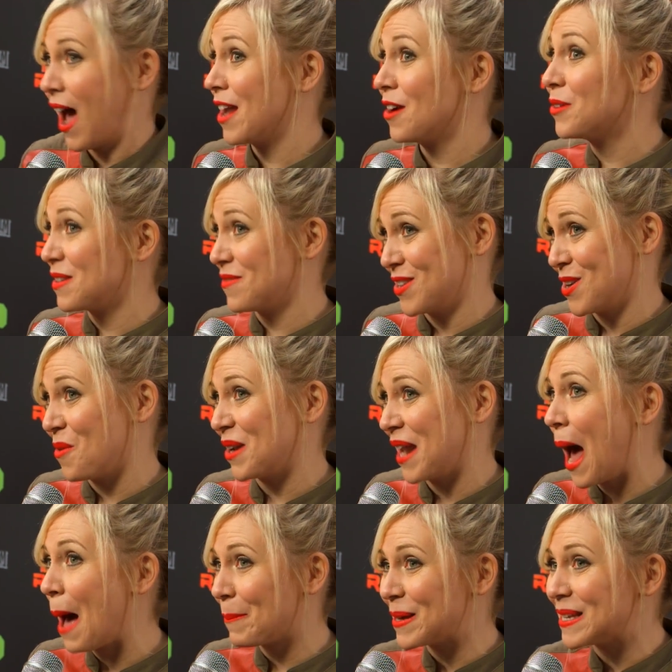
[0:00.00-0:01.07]
I don't even know what
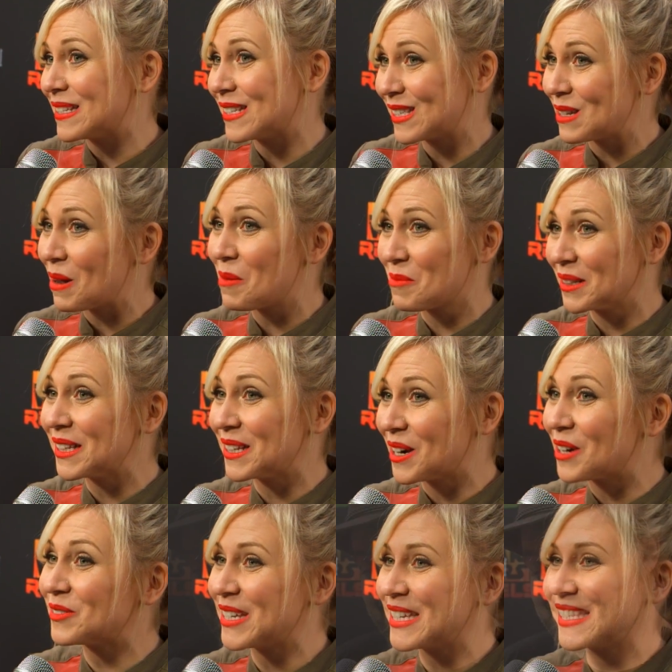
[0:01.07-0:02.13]
happens, so I'm really
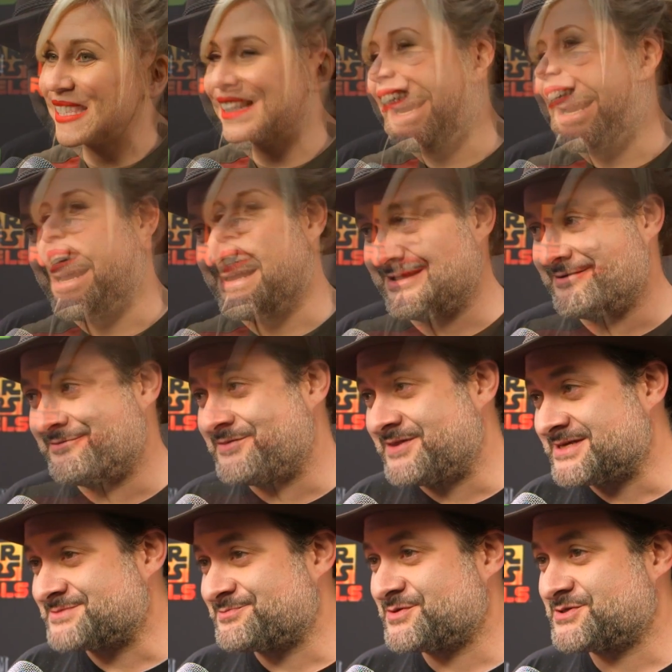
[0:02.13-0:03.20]
nervous.
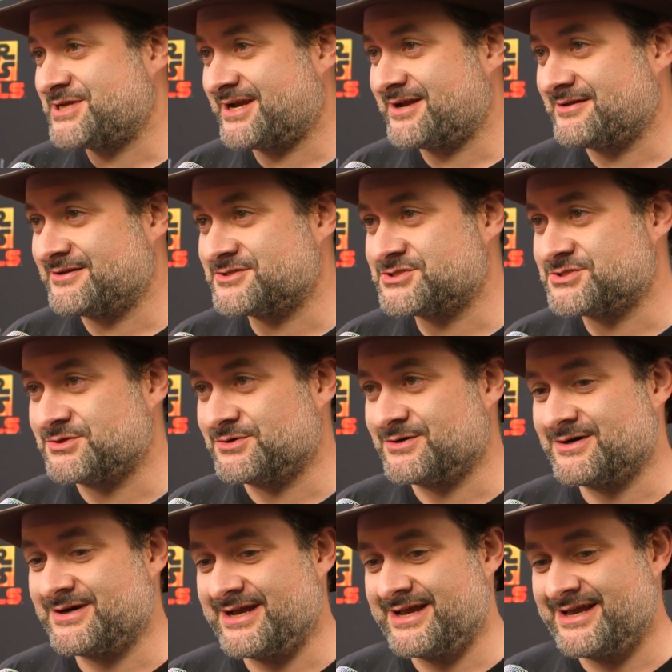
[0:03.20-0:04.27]
This particular
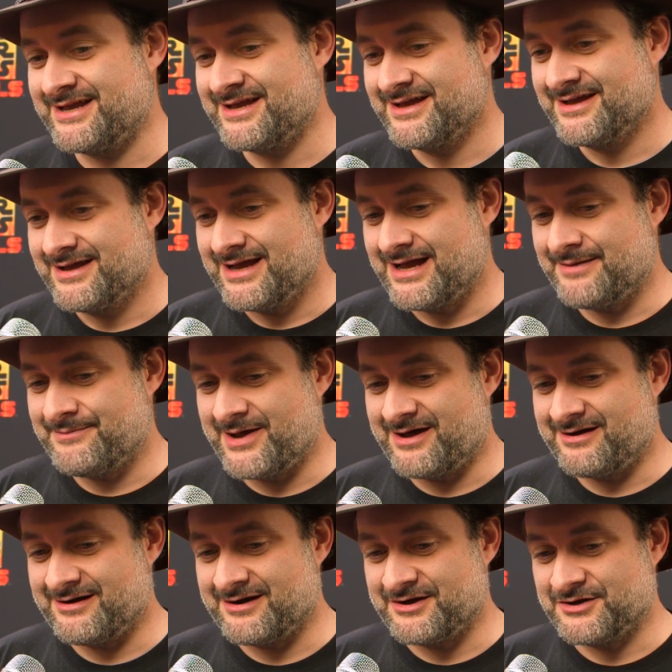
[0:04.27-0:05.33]
story
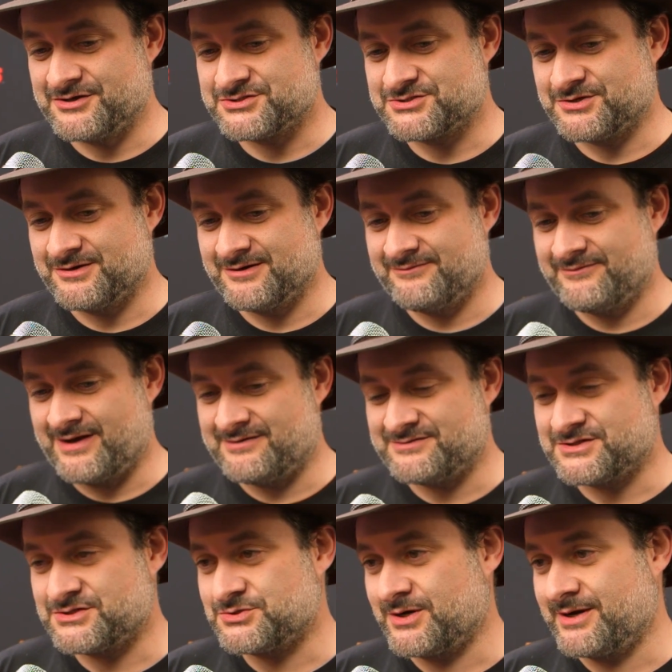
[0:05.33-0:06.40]
about our ghost crew involves
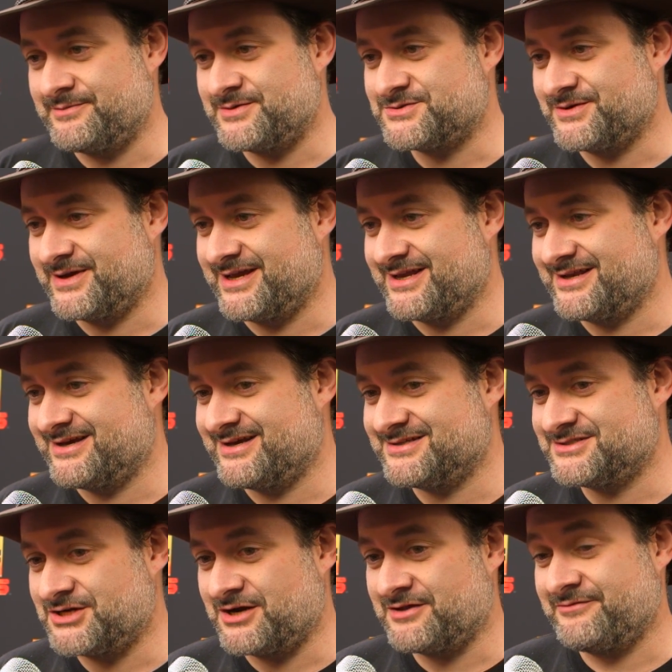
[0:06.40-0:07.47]
a story between
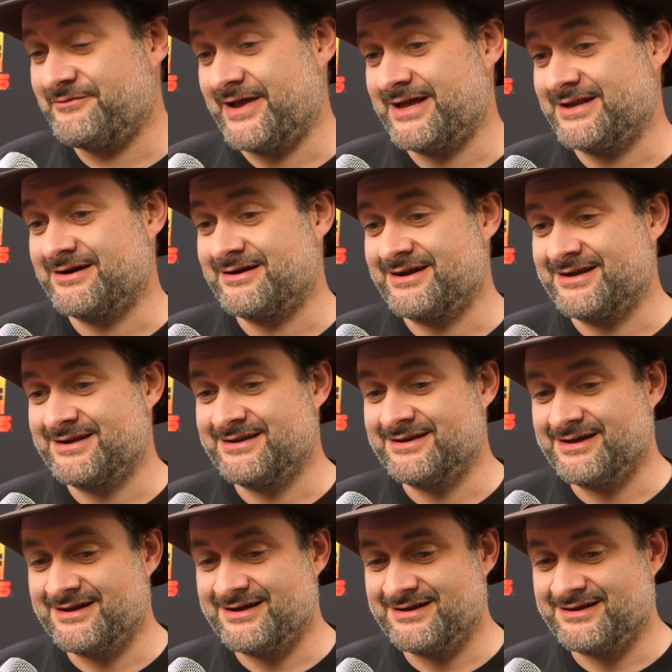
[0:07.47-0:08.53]
Darth Vader and
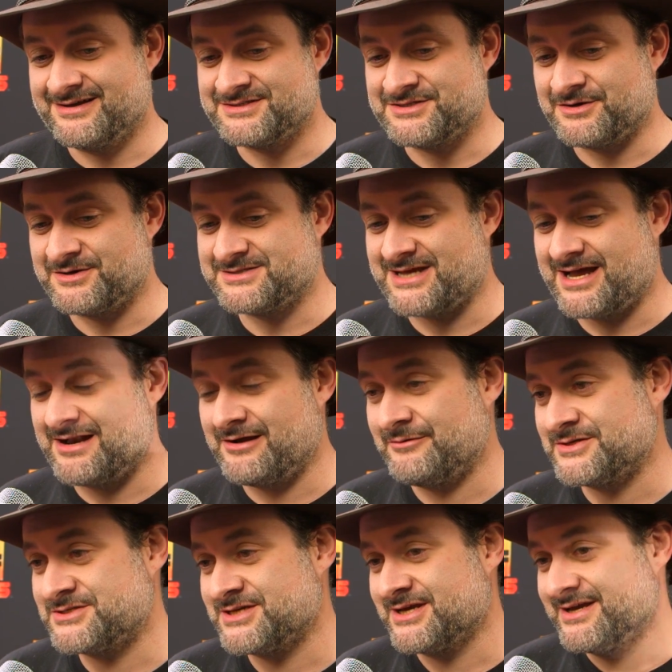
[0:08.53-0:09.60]
Ahsoka Tano,
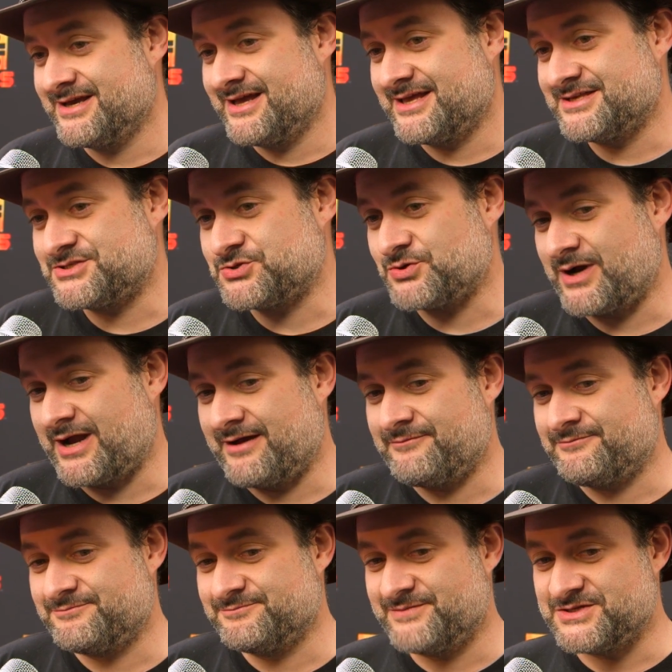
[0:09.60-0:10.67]
which is a story
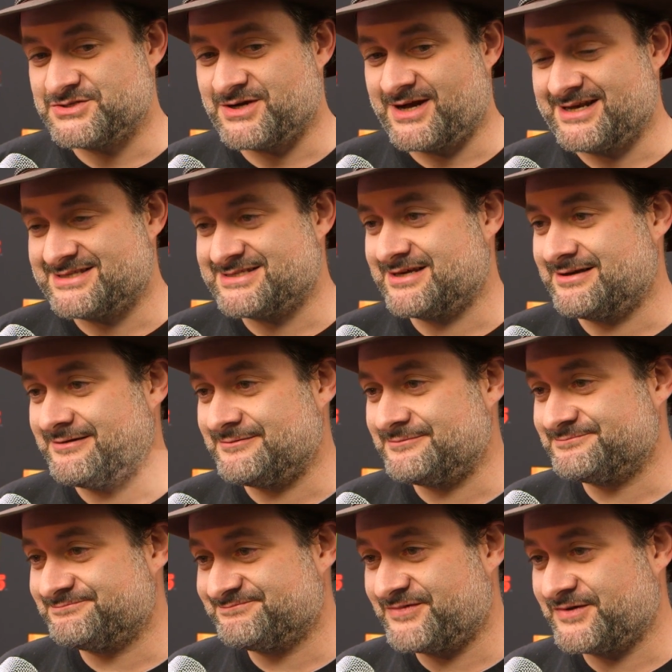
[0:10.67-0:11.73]
I've been trying to tell
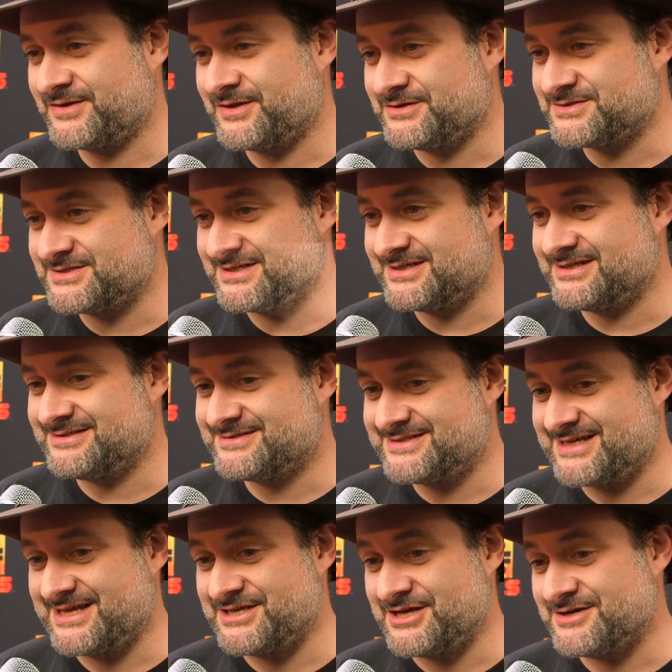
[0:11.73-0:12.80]
for close to
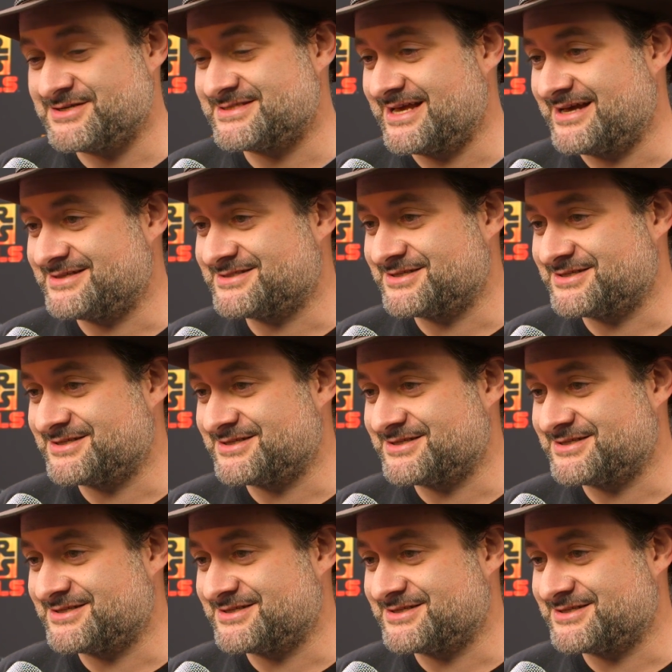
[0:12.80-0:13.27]
10 years now.